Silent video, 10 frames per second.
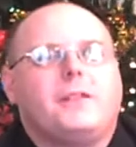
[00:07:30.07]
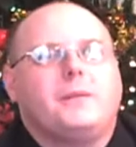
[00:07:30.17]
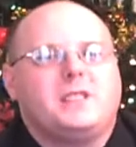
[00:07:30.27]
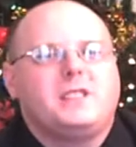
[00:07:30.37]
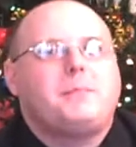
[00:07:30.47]
from
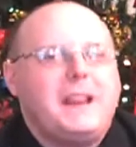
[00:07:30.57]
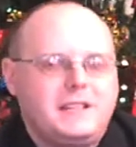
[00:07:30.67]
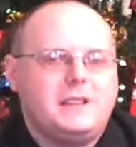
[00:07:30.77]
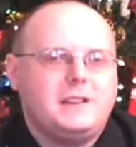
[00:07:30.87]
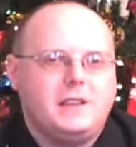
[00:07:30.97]
the
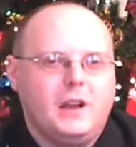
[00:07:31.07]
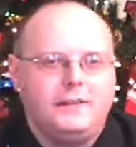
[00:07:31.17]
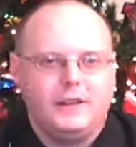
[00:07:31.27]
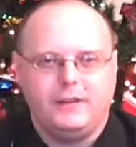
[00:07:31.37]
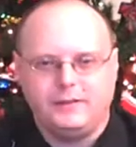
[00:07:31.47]
spiciness
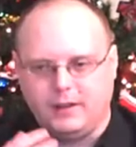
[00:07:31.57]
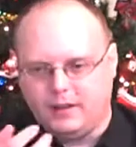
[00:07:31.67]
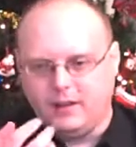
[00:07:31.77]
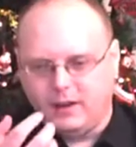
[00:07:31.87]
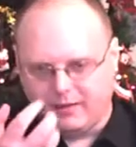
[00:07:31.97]
of, of, the,